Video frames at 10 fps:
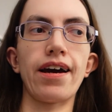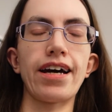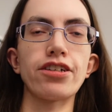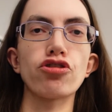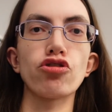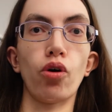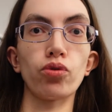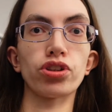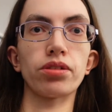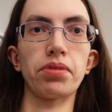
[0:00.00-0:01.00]
and
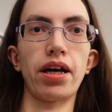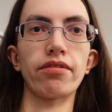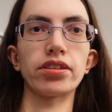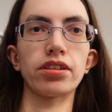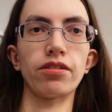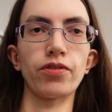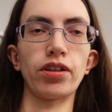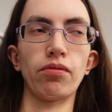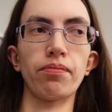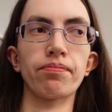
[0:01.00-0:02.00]
not compare it to the
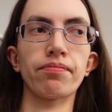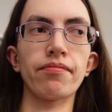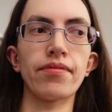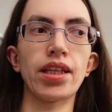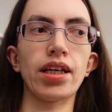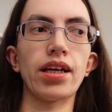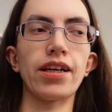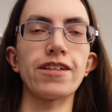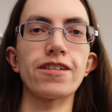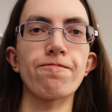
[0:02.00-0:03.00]
film.
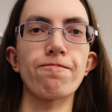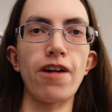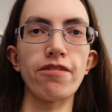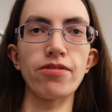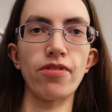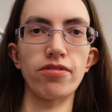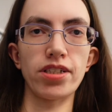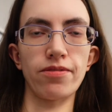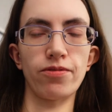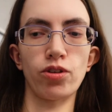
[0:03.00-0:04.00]
It's very, very
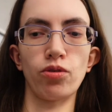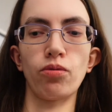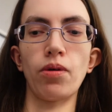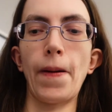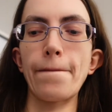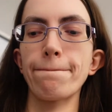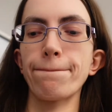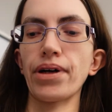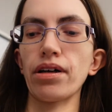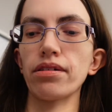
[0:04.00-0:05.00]
difficult,
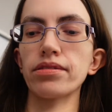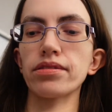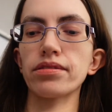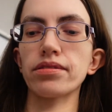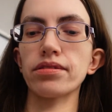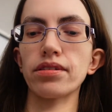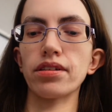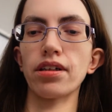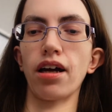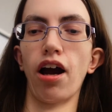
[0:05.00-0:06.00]
but
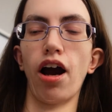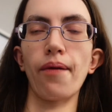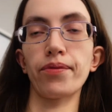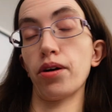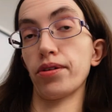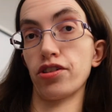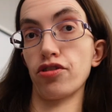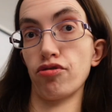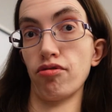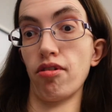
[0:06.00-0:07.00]
I'm going to
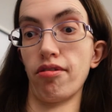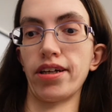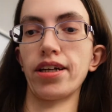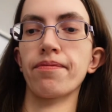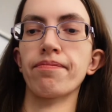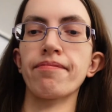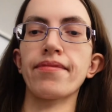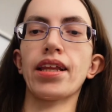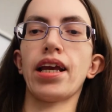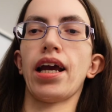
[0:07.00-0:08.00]
try.
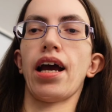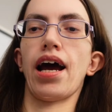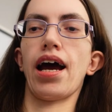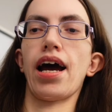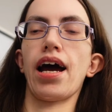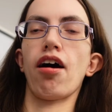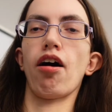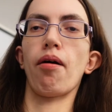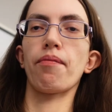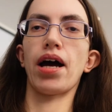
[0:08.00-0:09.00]

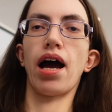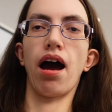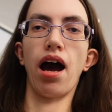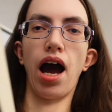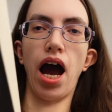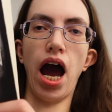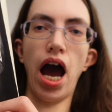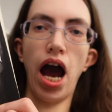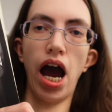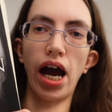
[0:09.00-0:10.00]
And
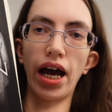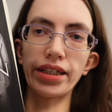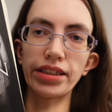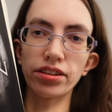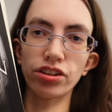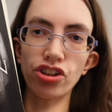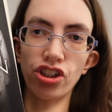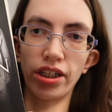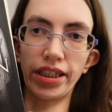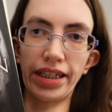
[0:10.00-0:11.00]
it's The
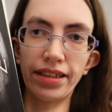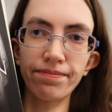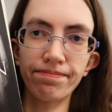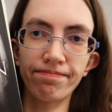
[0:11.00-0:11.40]
Shining.